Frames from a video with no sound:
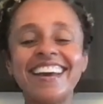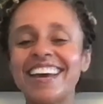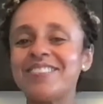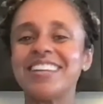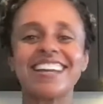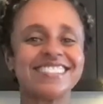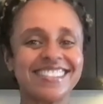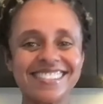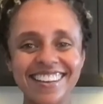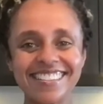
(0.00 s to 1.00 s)
Because
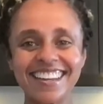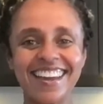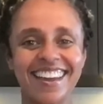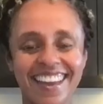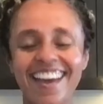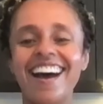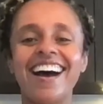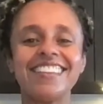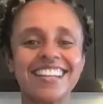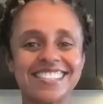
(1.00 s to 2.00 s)
it's Sunday, I
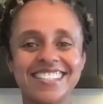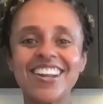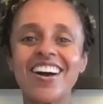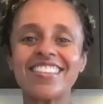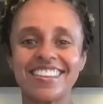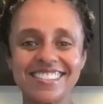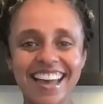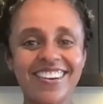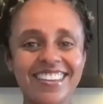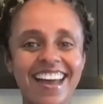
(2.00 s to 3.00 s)
like to knock things
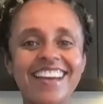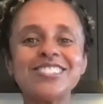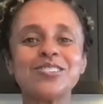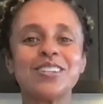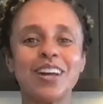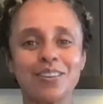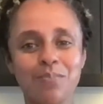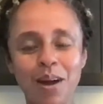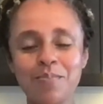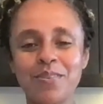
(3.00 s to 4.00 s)
out, do a lot of
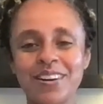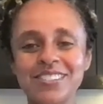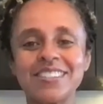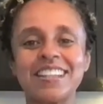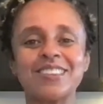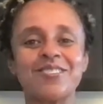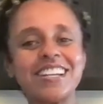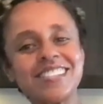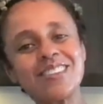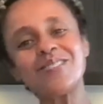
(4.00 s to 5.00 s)
prep work so that the rest
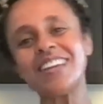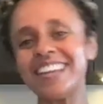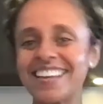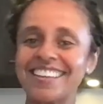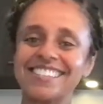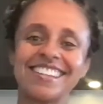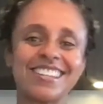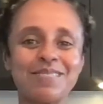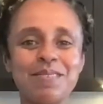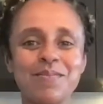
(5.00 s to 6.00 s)
of the week is a little
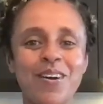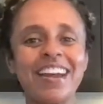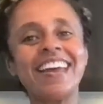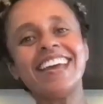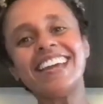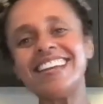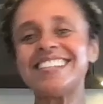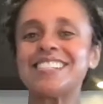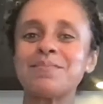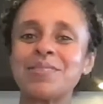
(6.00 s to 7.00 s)
bit more
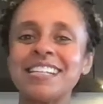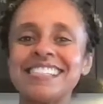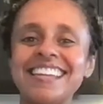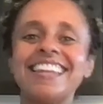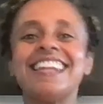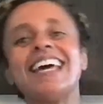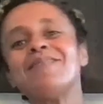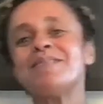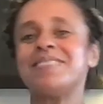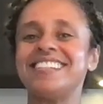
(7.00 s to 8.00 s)
easy breezy, lemon
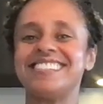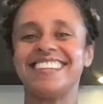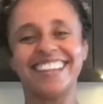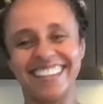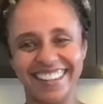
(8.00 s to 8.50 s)
peasy.